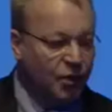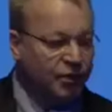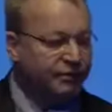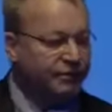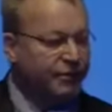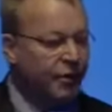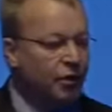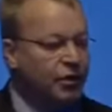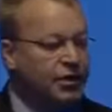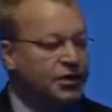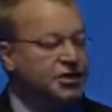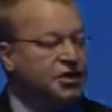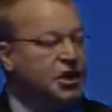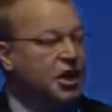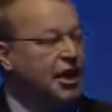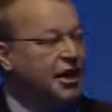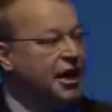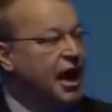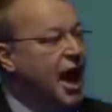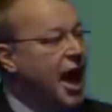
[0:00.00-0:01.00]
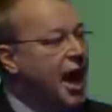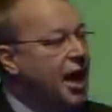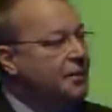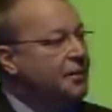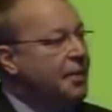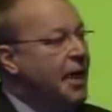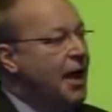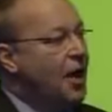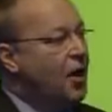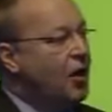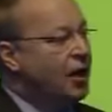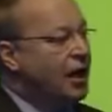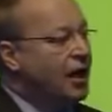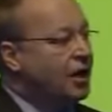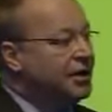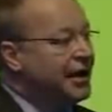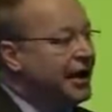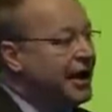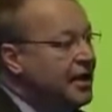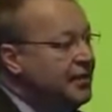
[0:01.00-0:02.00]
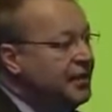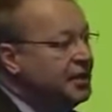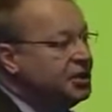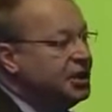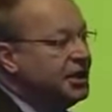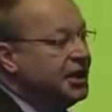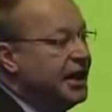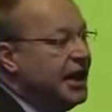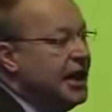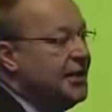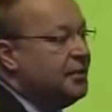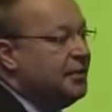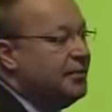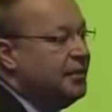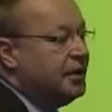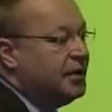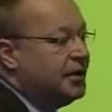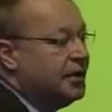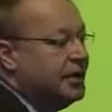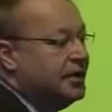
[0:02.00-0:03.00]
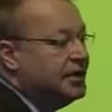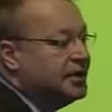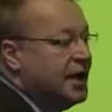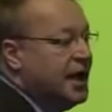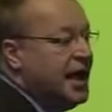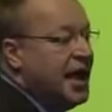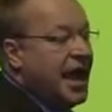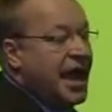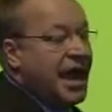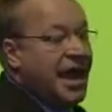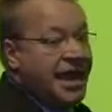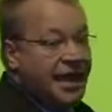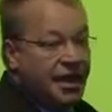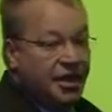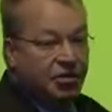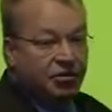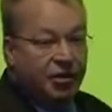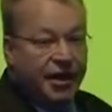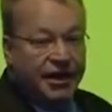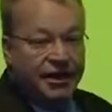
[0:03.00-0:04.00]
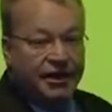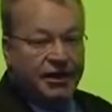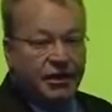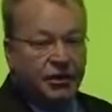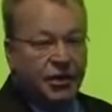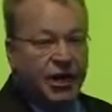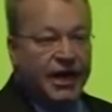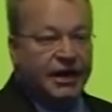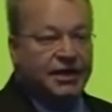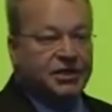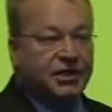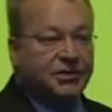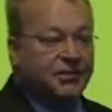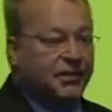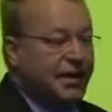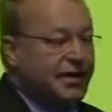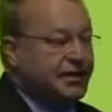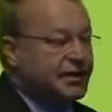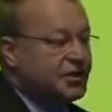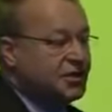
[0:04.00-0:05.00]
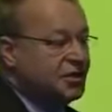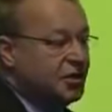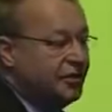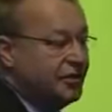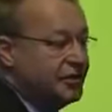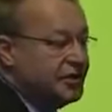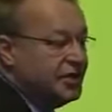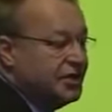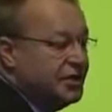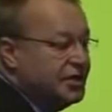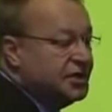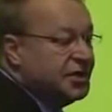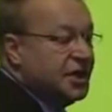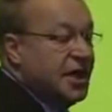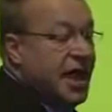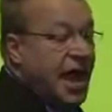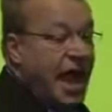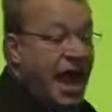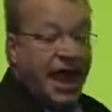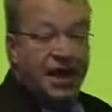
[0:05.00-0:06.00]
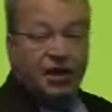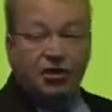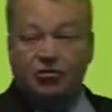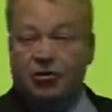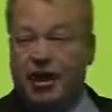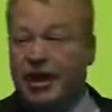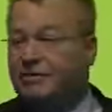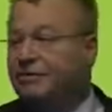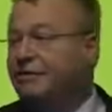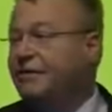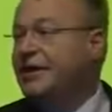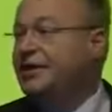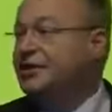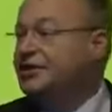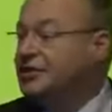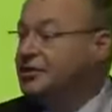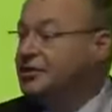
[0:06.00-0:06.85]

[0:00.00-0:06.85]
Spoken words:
focused on unparalleled imaging capabilities, integrated location-based services, and great features